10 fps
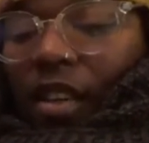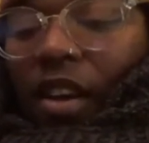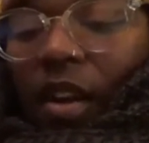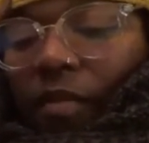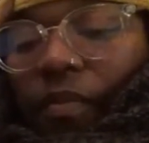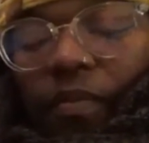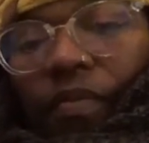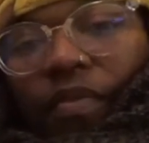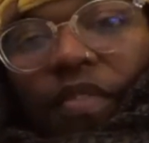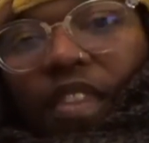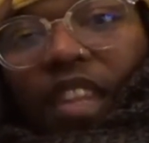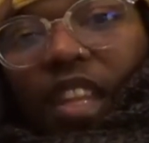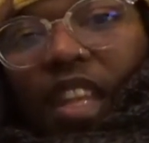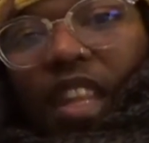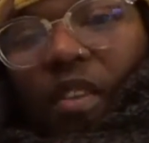
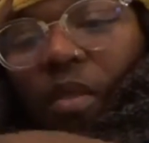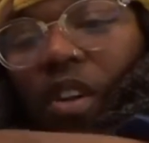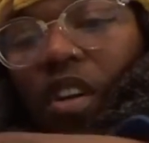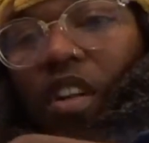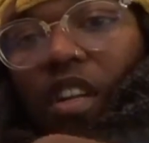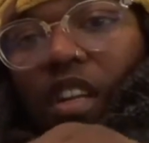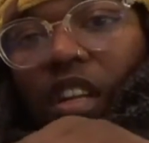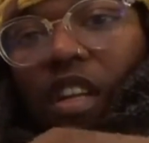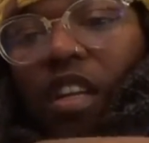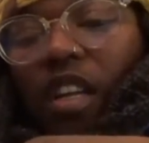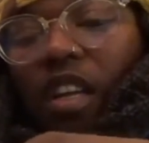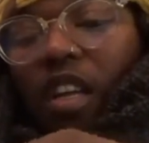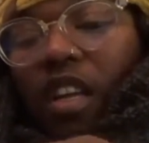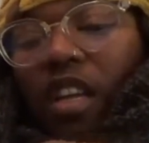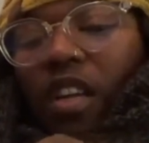Okay. And then we're gonna
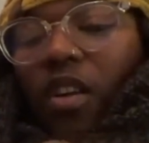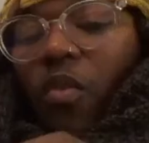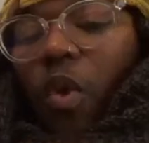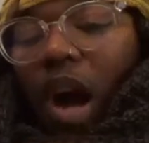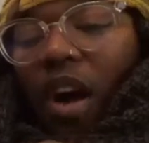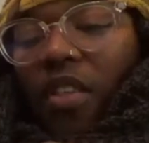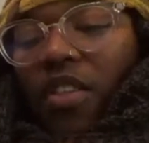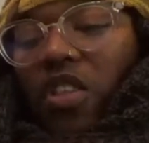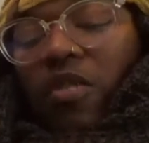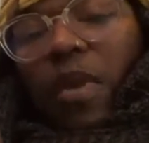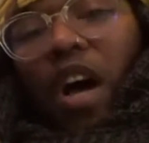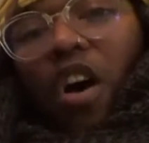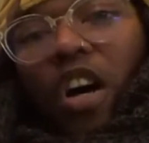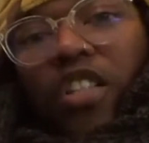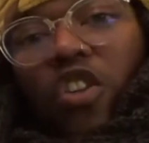Wow, the
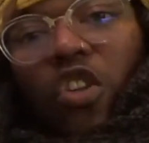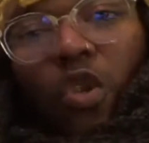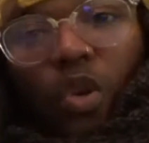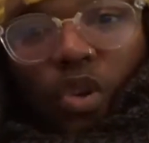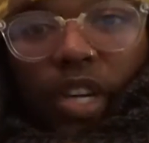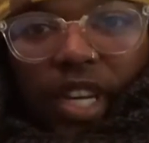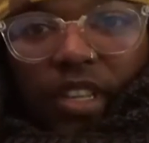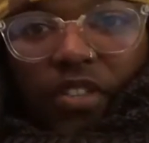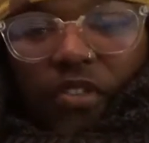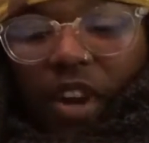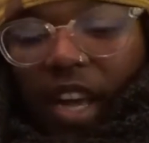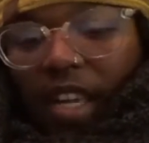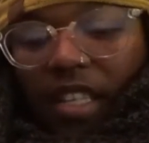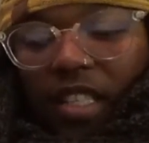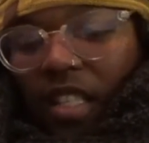smell is glorious,
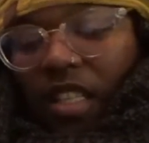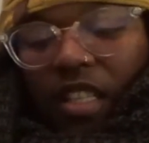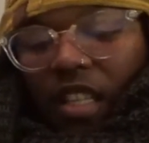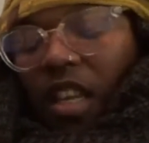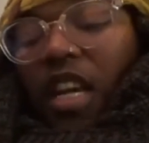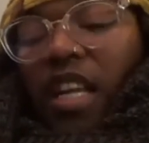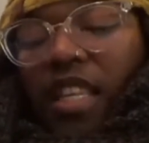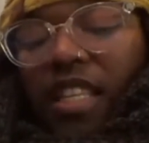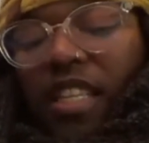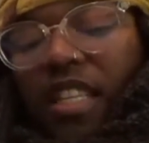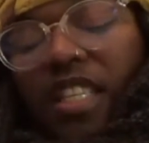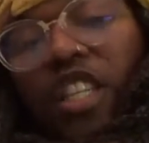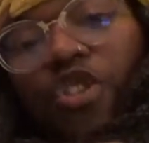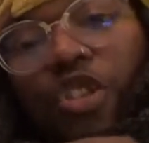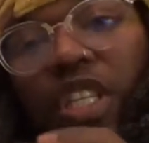friends. This is
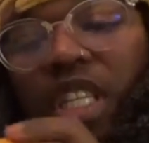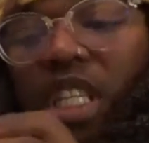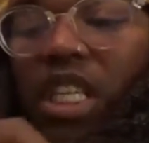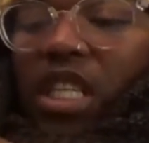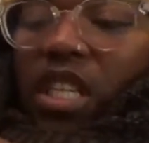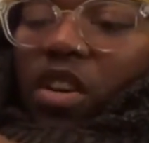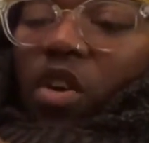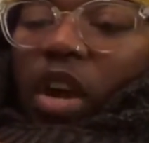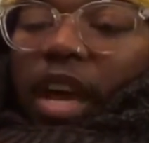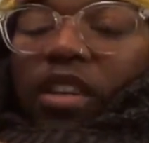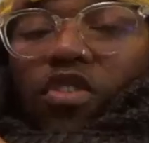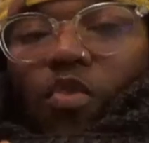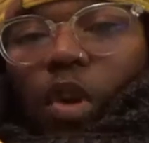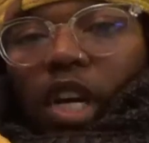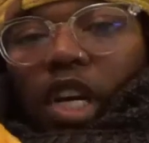citrus season. Okay, so
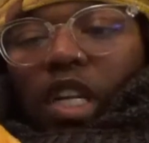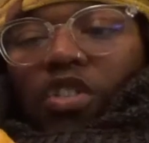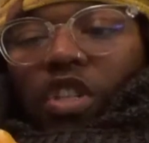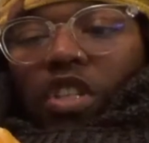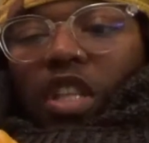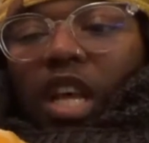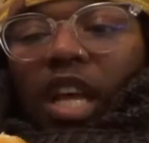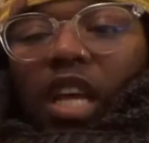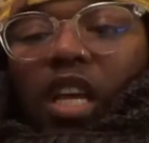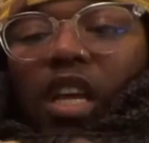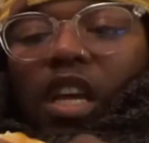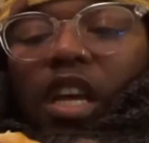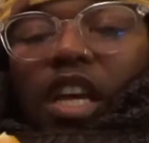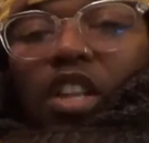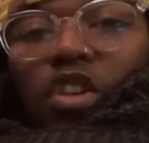we're gonna just like,
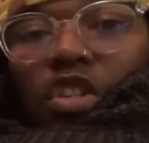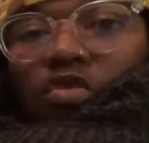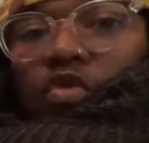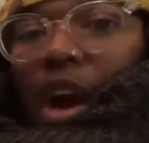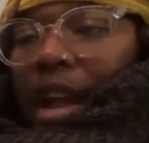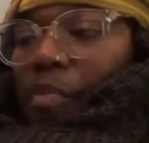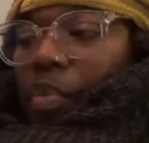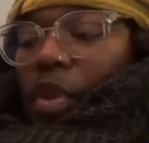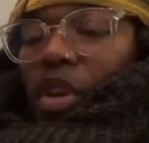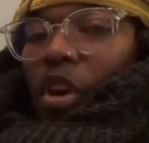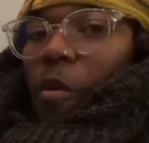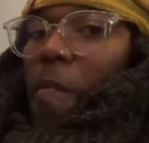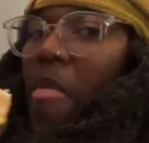it looks ripe, you know?